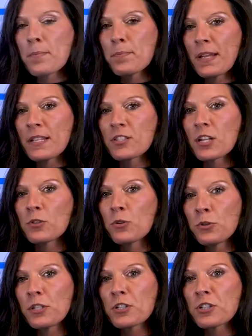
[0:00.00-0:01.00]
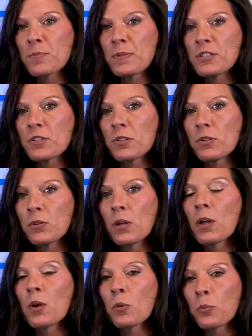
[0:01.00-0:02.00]
based on who you're shipping to,
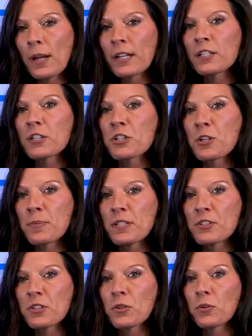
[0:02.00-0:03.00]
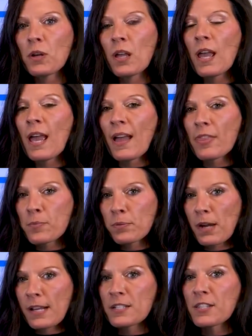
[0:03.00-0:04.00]
where you're shipping to, and the
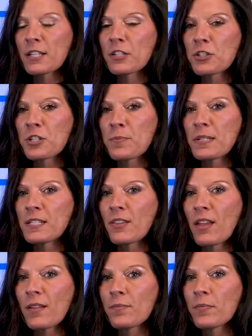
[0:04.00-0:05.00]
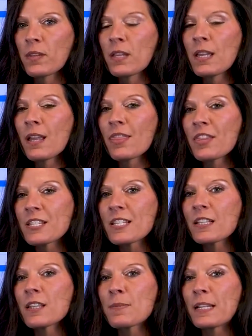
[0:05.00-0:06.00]
products that you're shipping to them. This
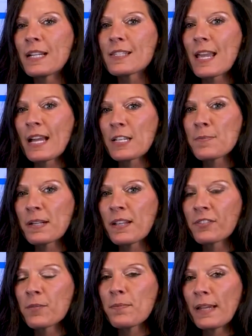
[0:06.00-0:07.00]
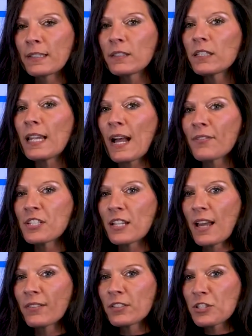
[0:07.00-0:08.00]
eliminates anybody from manually have to
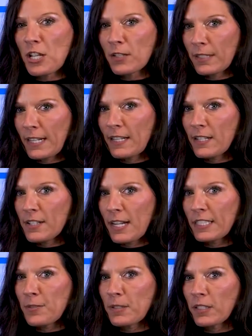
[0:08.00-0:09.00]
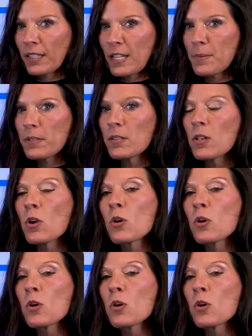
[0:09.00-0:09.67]
ever generating a document or label,